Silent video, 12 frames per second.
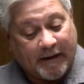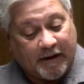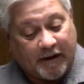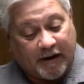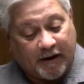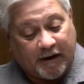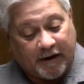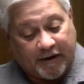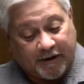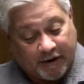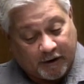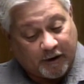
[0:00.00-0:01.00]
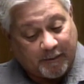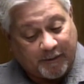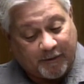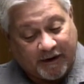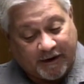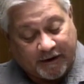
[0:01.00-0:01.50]
and they're going to be
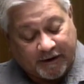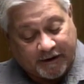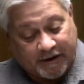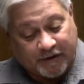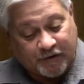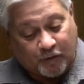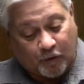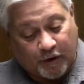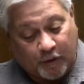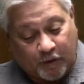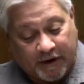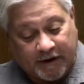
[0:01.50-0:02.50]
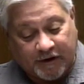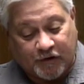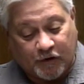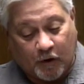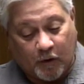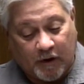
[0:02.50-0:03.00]
playing against Arroyo Grande.
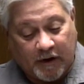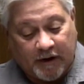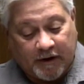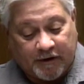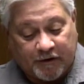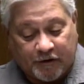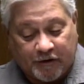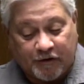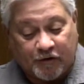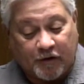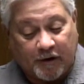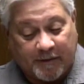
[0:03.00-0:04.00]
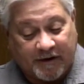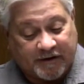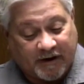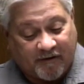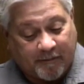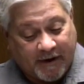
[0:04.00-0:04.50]
So this is going to be a
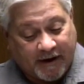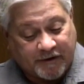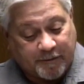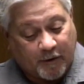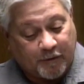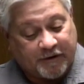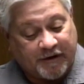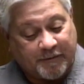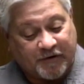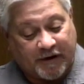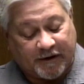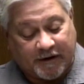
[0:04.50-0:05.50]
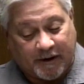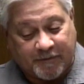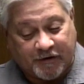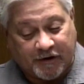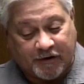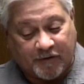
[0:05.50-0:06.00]
tough match. Both teams ended up
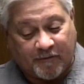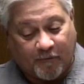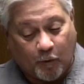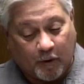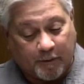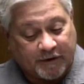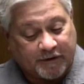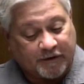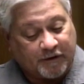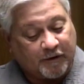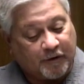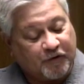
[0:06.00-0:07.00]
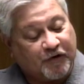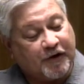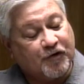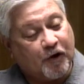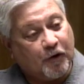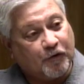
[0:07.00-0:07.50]
6-4, but
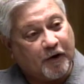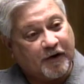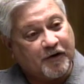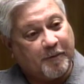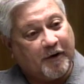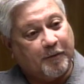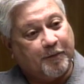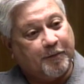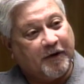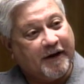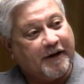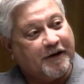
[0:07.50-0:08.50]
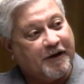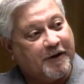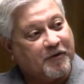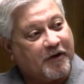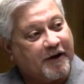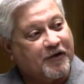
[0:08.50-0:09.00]
St. Joe talks about playing
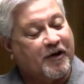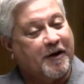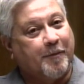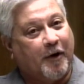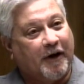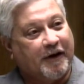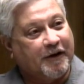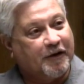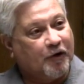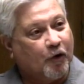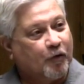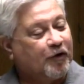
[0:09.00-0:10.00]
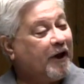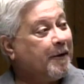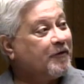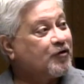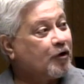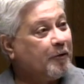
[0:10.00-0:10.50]
teams like St. Bonnie and Notre
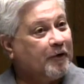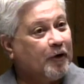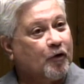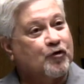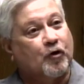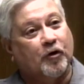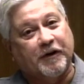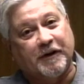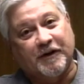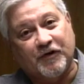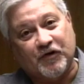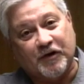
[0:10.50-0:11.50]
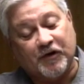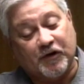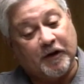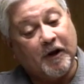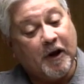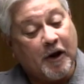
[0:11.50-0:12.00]
Dame or Sherman Oaks early in the
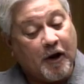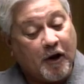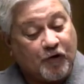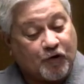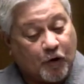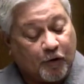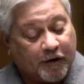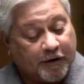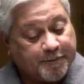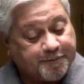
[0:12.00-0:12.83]
season so that